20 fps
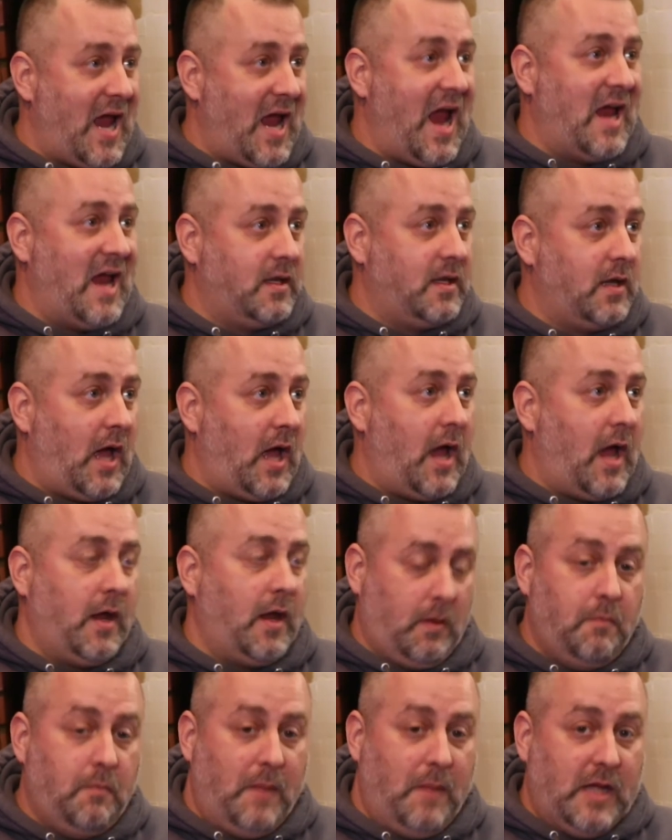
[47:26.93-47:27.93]
and
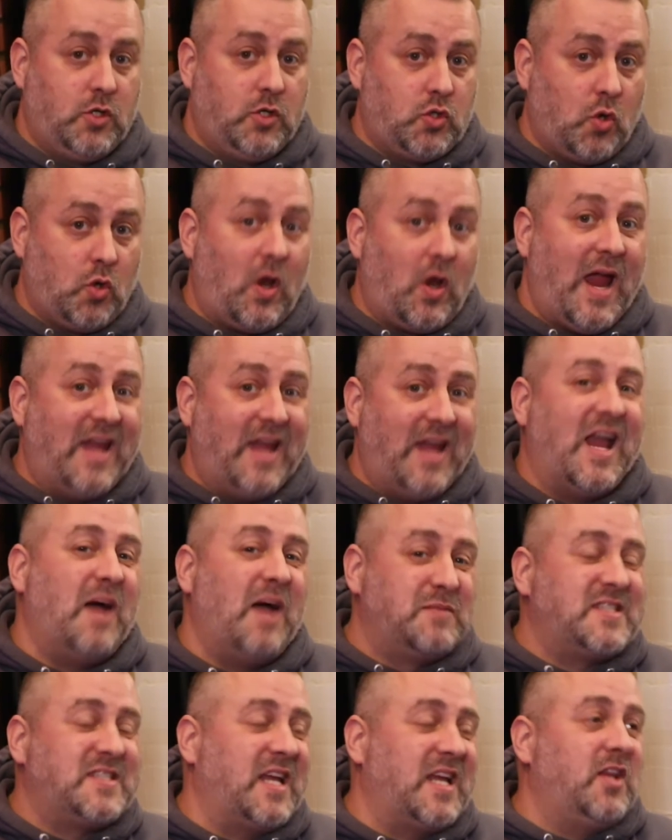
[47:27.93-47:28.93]
I make sure, hey,
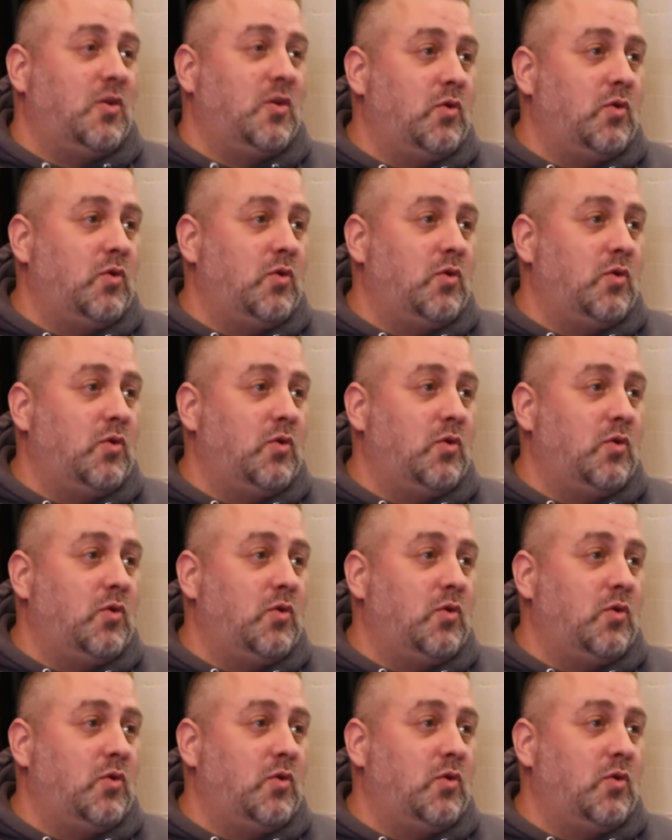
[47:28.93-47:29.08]
I'm sending